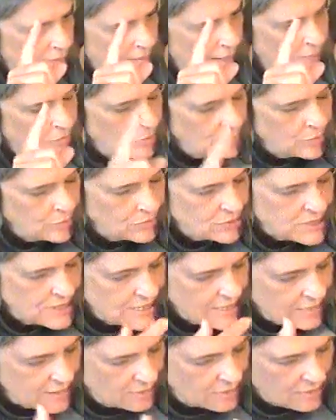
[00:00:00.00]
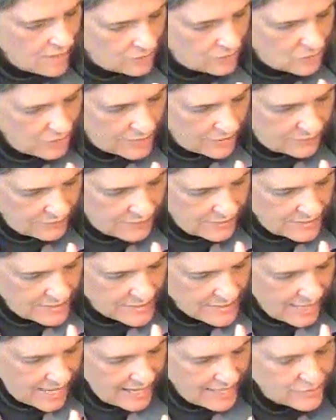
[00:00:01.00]
That woman was here on one of
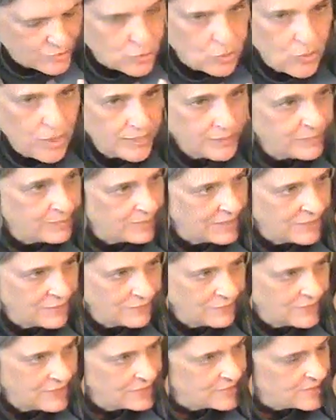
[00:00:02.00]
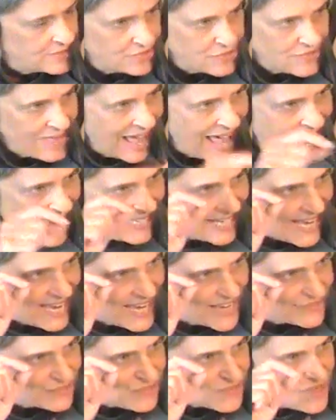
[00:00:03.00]
these H-1B visas. That
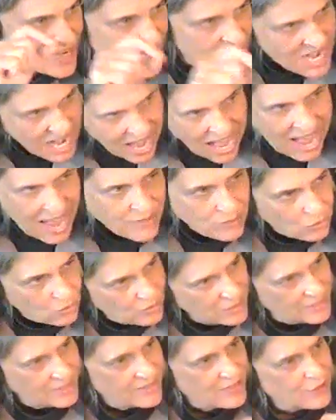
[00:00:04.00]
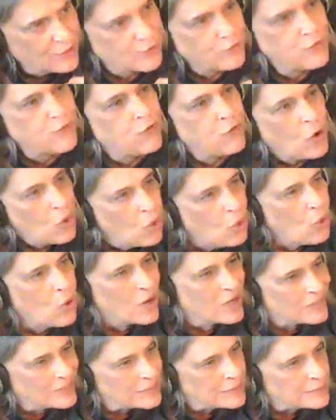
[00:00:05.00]
is not what they're
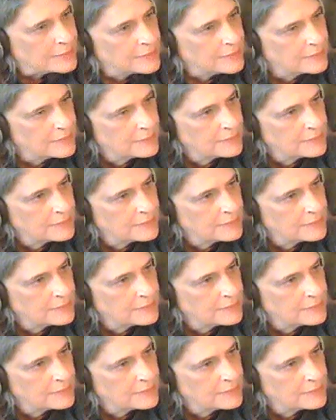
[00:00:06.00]
for.